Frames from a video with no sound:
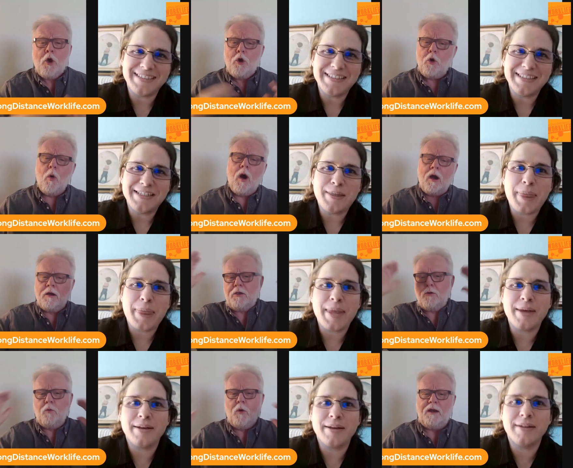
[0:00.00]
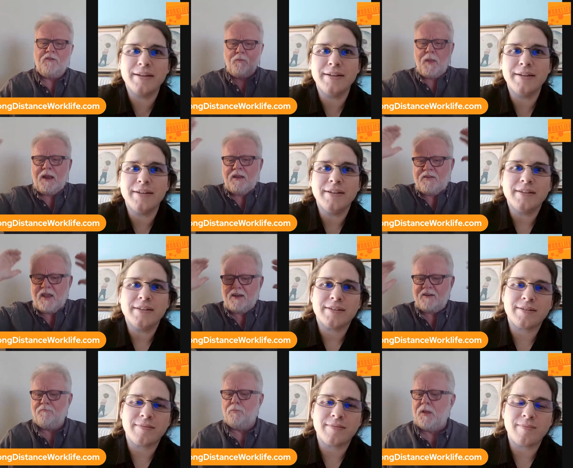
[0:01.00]
Speaker 1: Who are you? What is
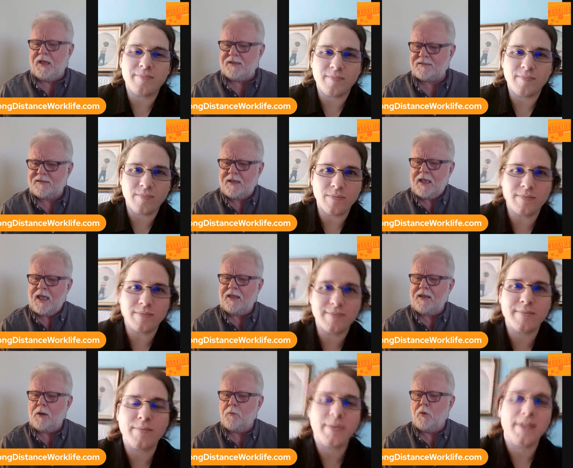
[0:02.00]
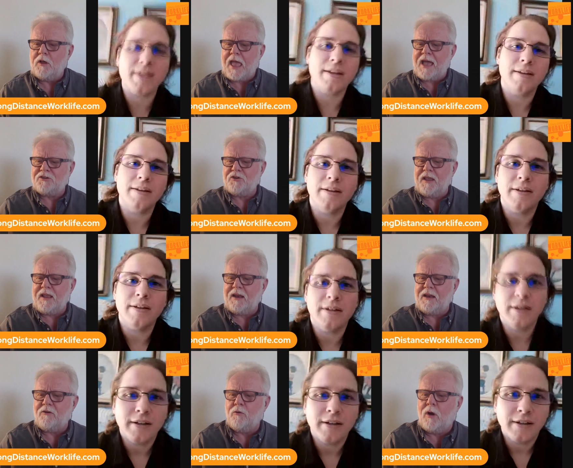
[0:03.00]
Meditative Bliss? And then we'll actually
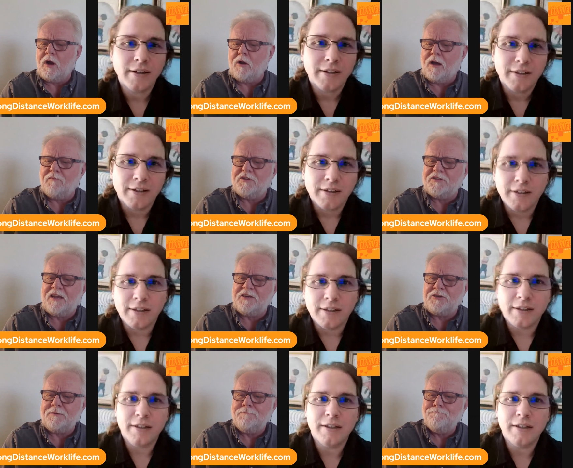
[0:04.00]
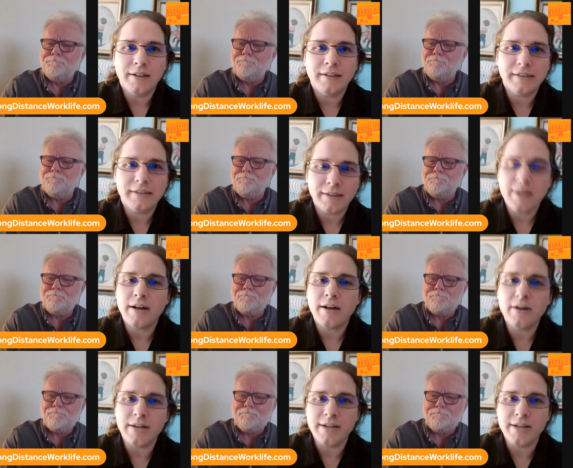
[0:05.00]
get into our conversation.
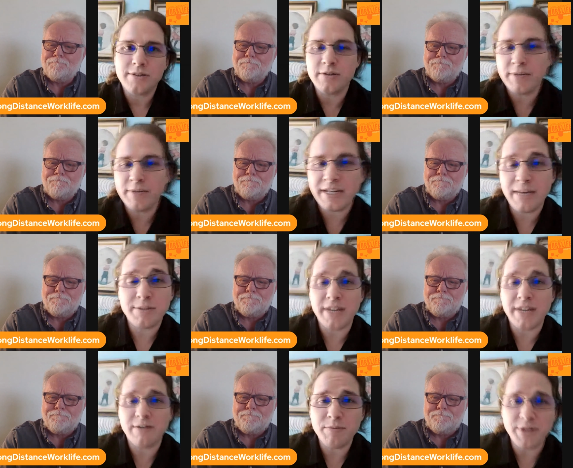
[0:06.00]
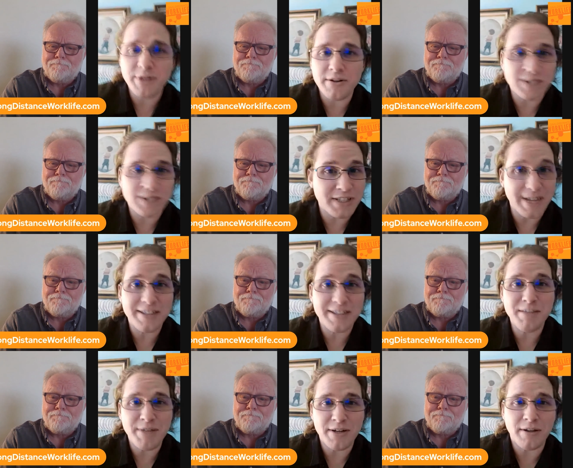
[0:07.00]
Speaker 2: Okay, so my name's Kevin Pierson. Nice to
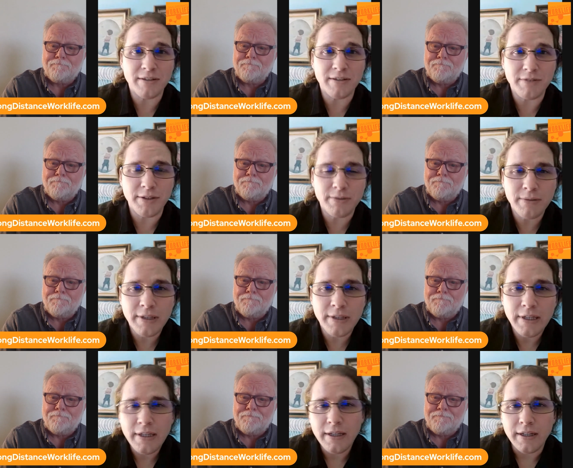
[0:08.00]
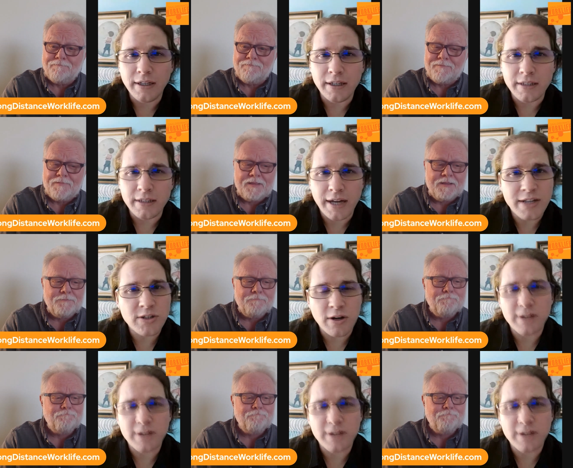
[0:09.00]
meet all of you. And I started the